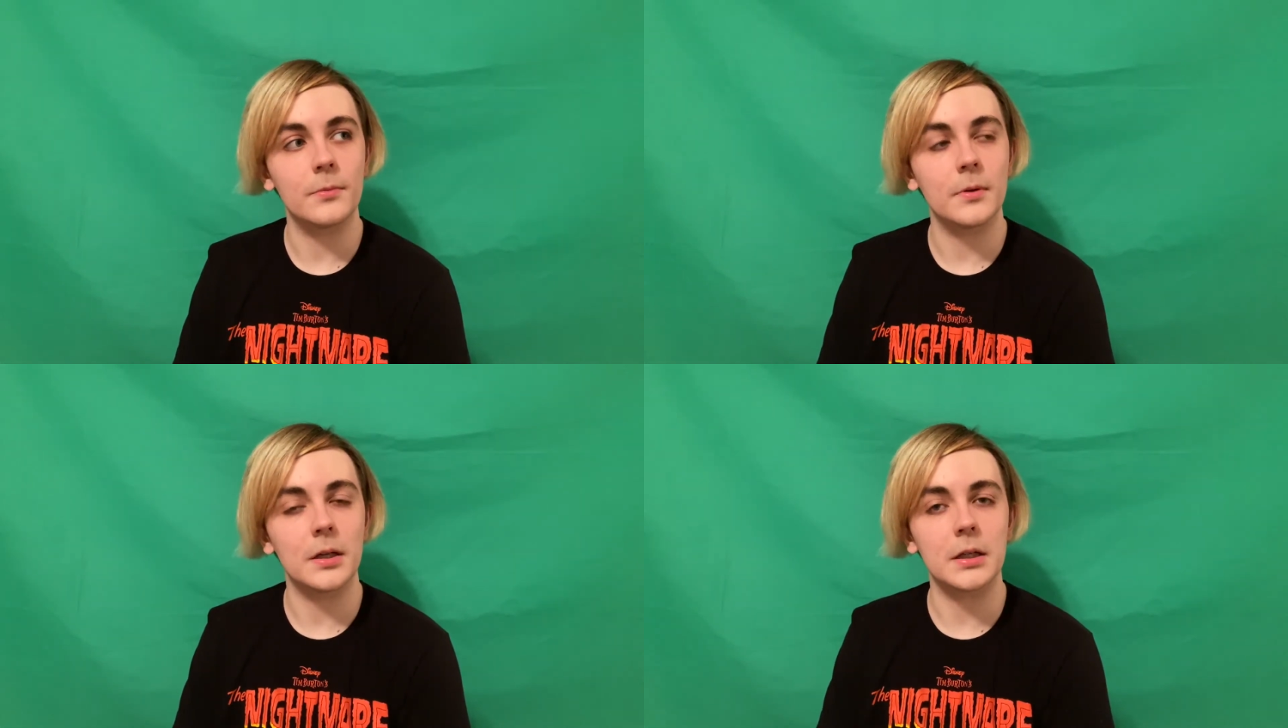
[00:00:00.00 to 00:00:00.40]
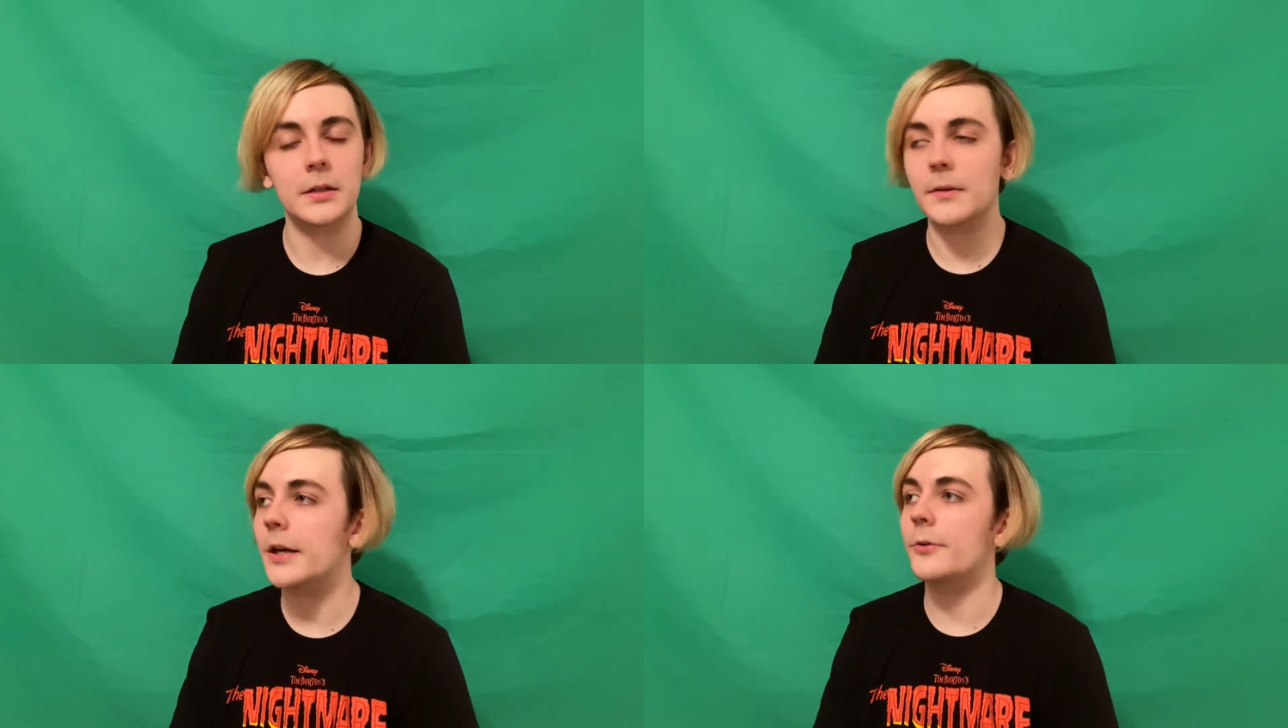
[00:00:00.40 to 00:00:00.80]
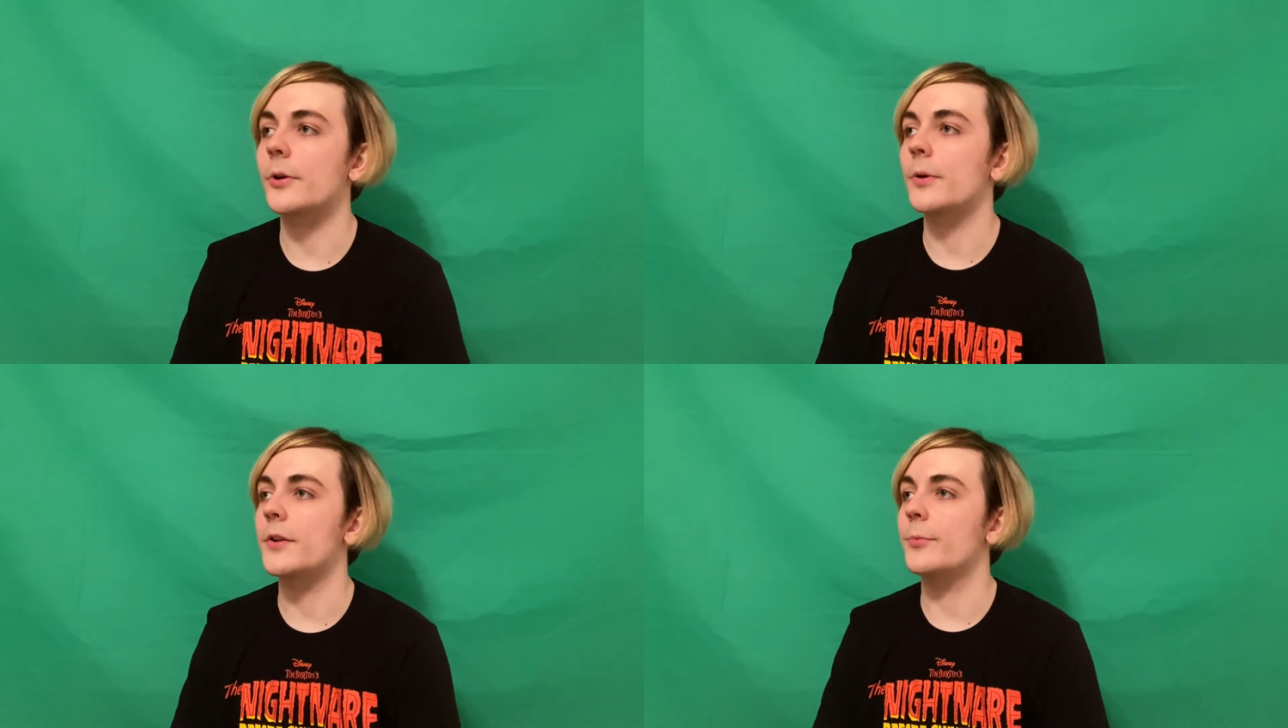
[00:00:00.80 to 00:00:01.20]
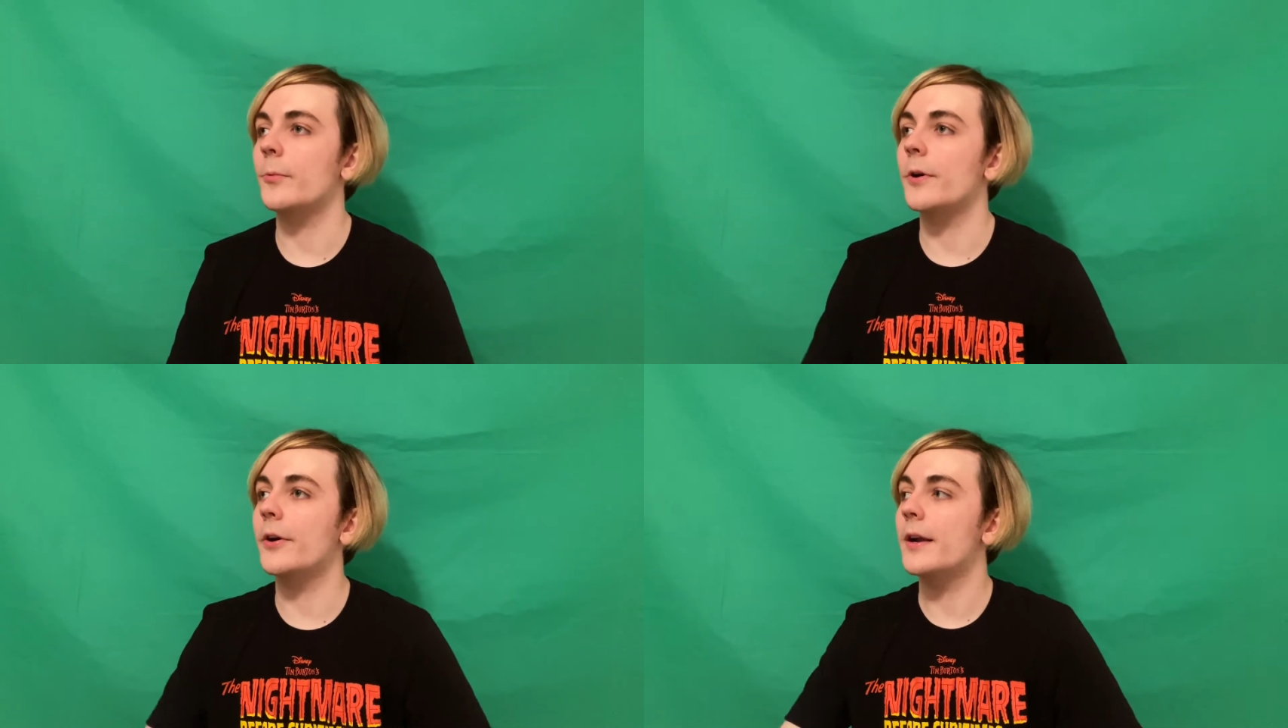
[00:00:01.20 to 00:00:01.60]
uh, I don't know what it is,
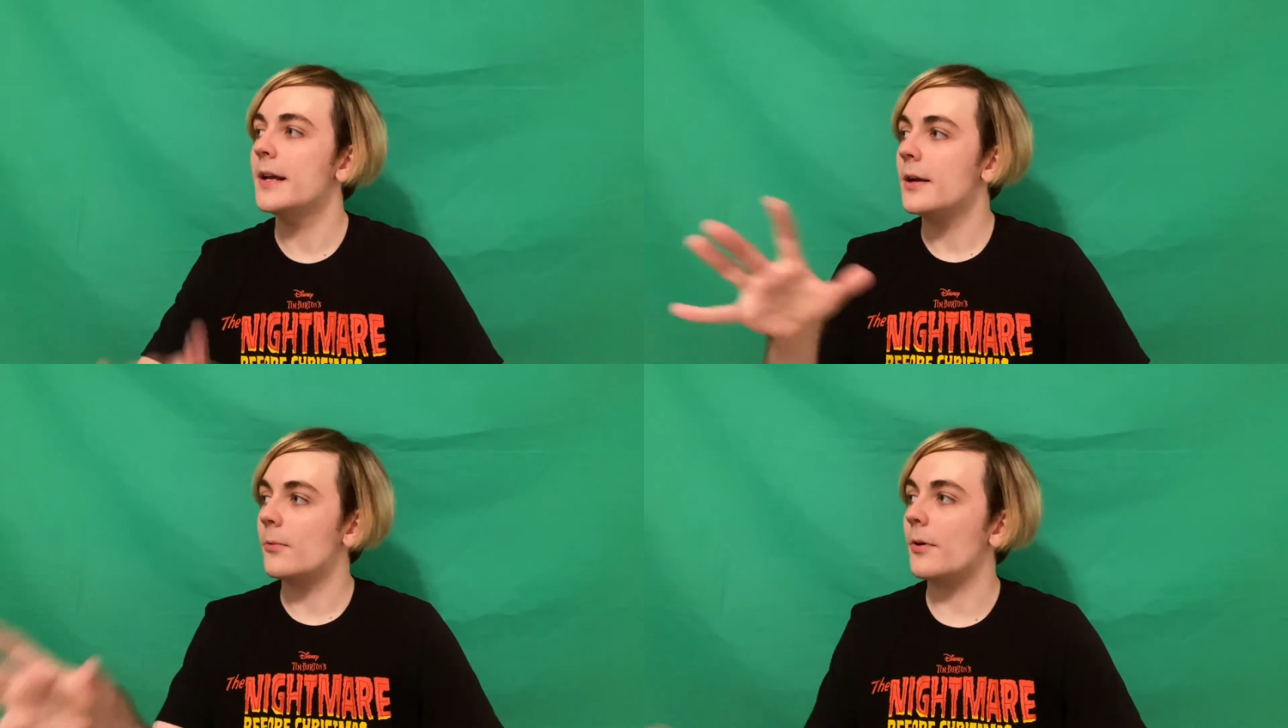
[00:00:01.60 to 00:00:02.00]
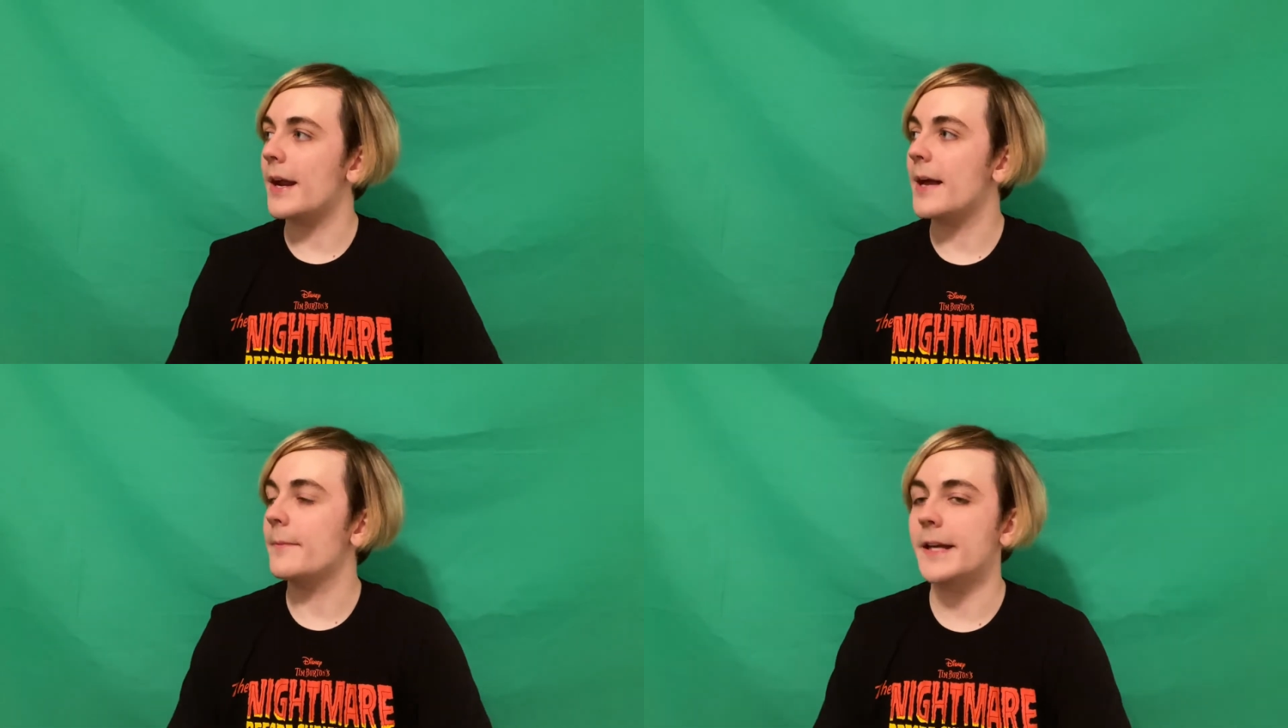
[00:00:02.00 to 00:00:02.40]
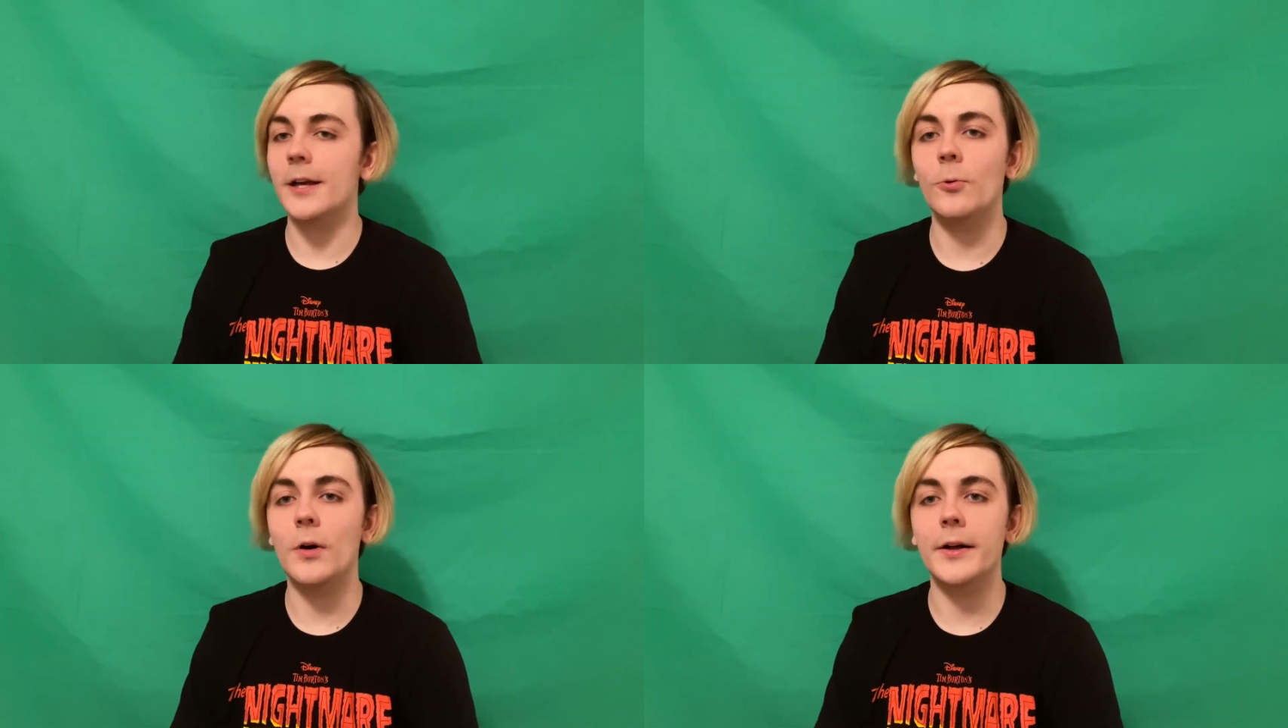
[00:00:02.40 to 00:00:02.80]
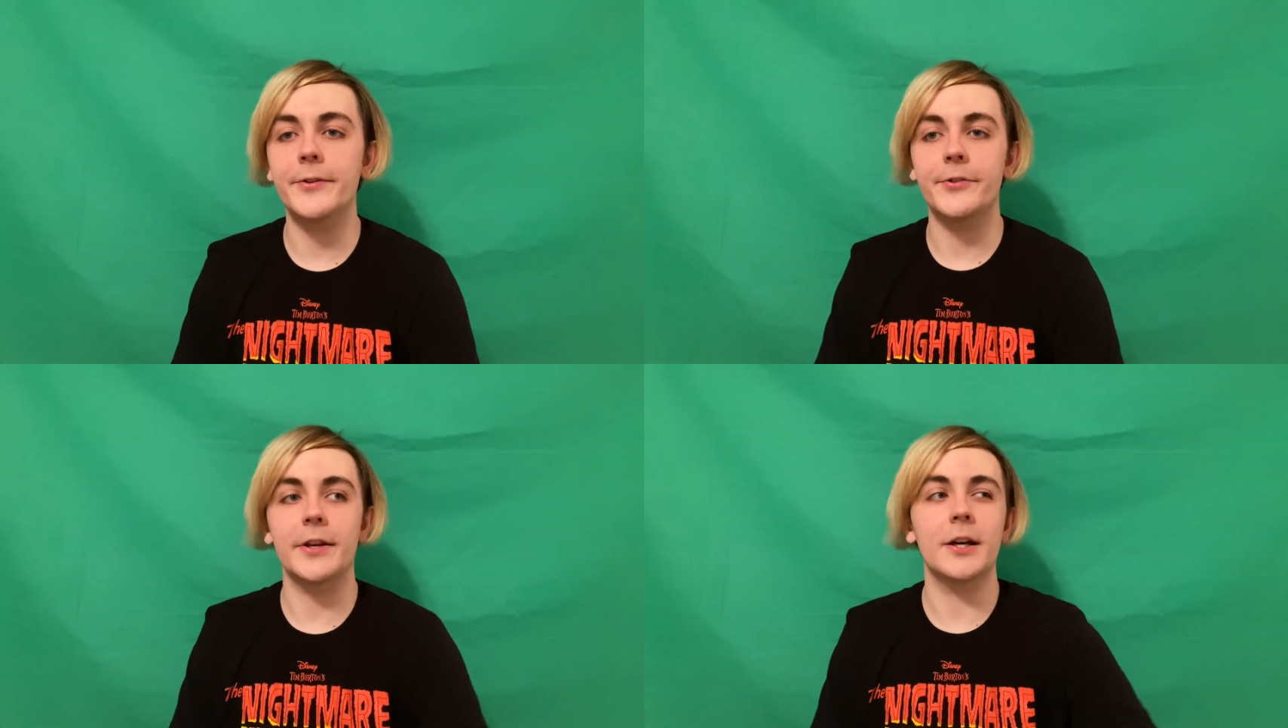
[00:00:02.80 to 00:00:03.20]
but where where Abigail
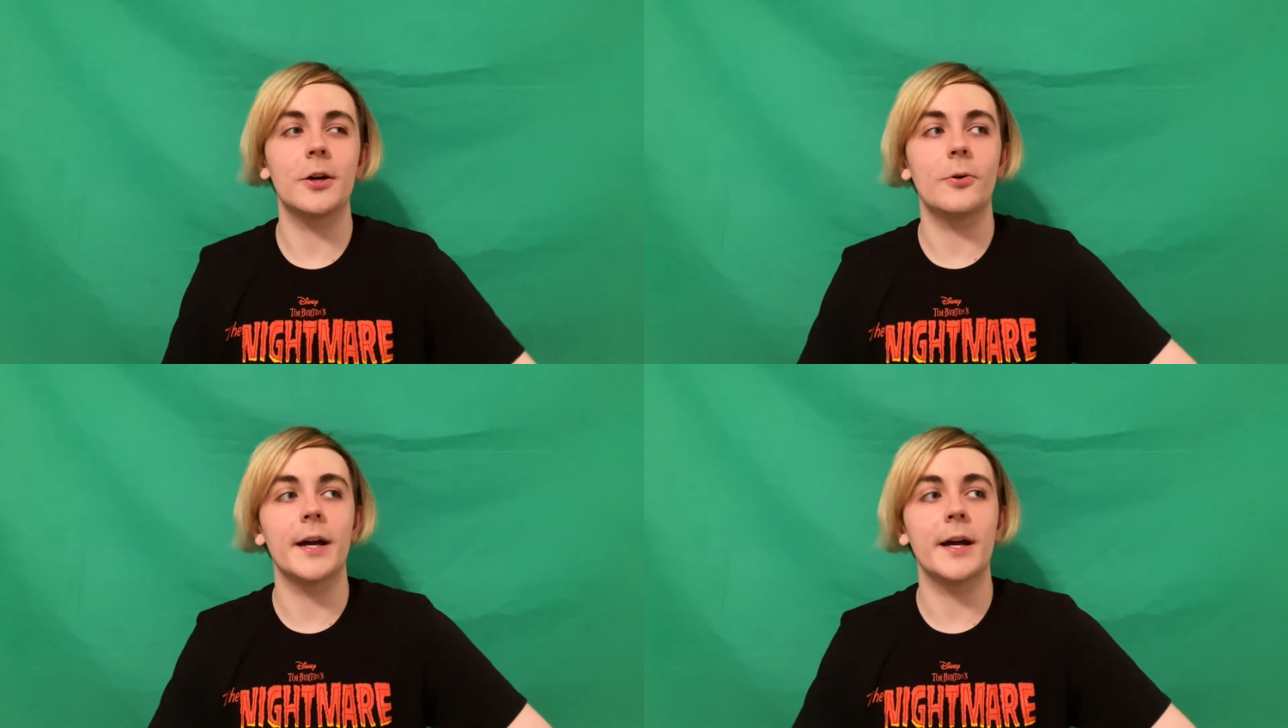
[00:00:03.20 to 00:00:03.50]
was, you know,